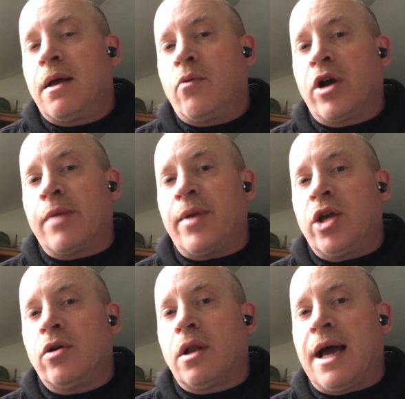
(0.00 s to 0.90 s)
we're going to be
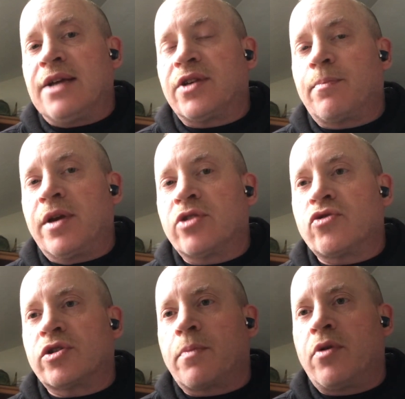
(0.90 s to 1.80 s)
utilizing
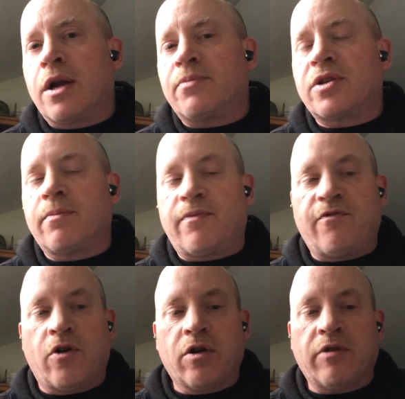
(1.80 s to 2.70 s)
Pinterest to put up some
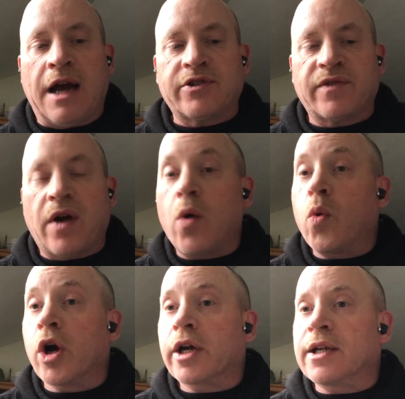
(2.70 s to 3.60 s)
photographs of our
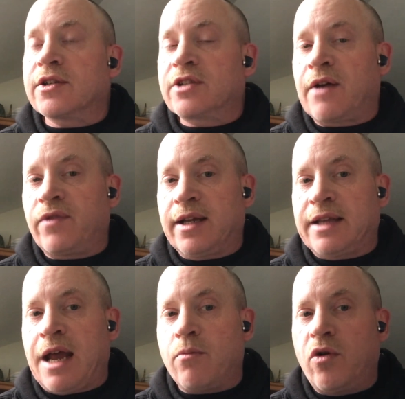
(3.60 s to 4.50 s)
work and stuff like
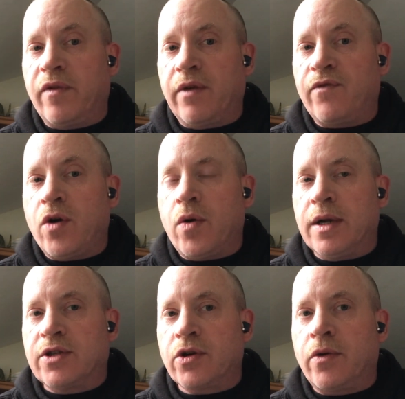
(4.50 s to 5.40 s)
that moving
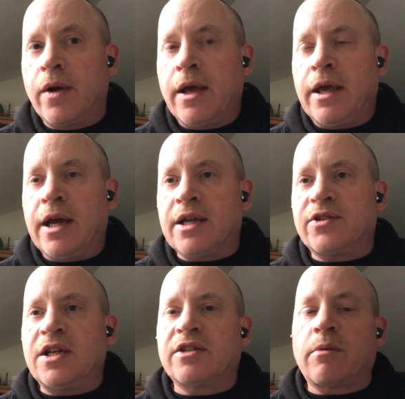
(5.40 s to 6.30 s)
forward. So you're going to
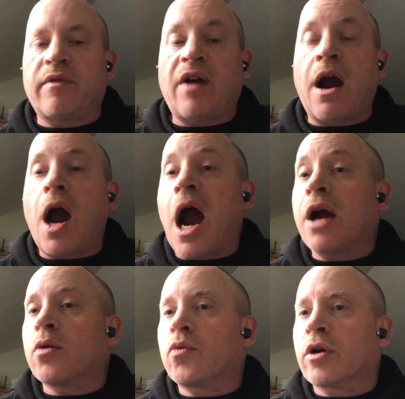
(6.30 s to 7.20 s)
see some of our
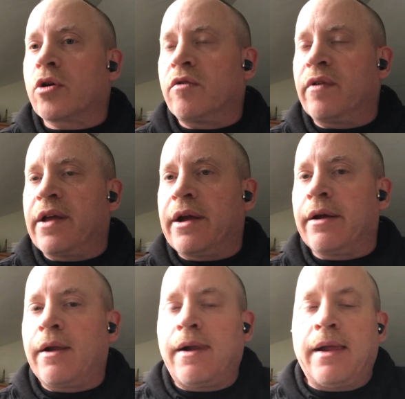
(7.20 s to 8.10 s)
artwork over there.
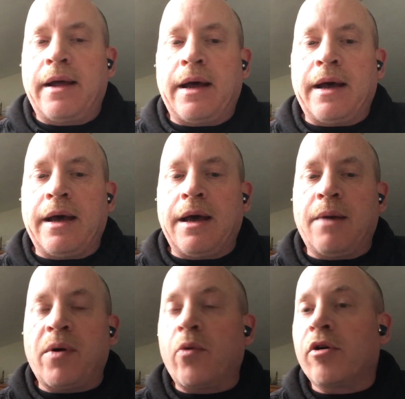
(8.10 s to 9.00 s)
Uh,
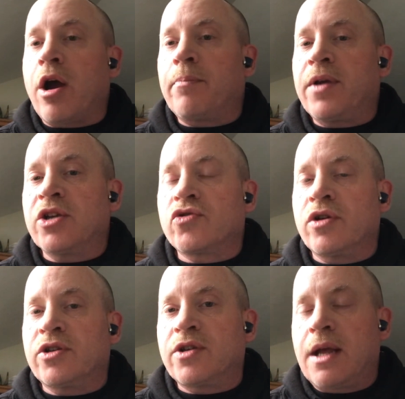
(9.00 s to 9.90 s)
but we're on
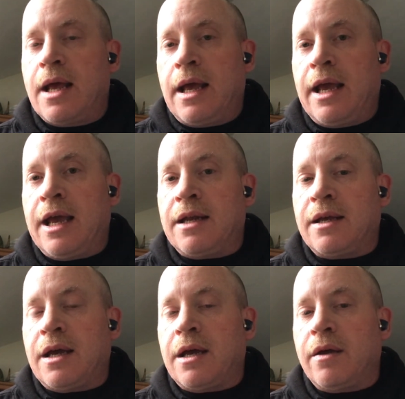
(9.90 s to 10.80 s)
Pinterest, and
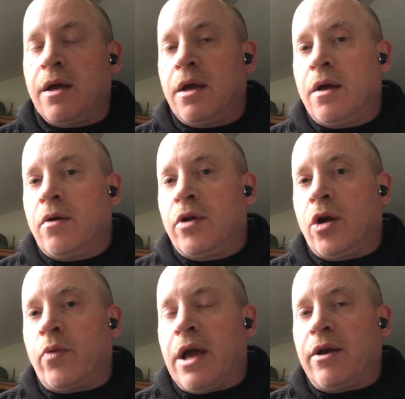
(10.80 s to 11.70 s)
uh, you
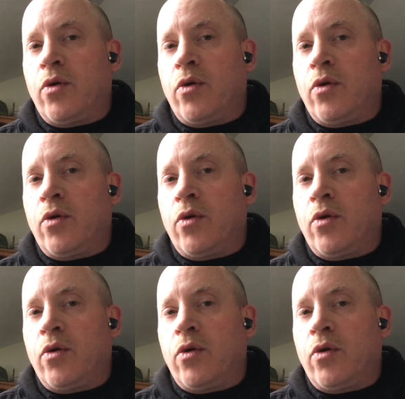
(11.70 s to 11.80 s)
know we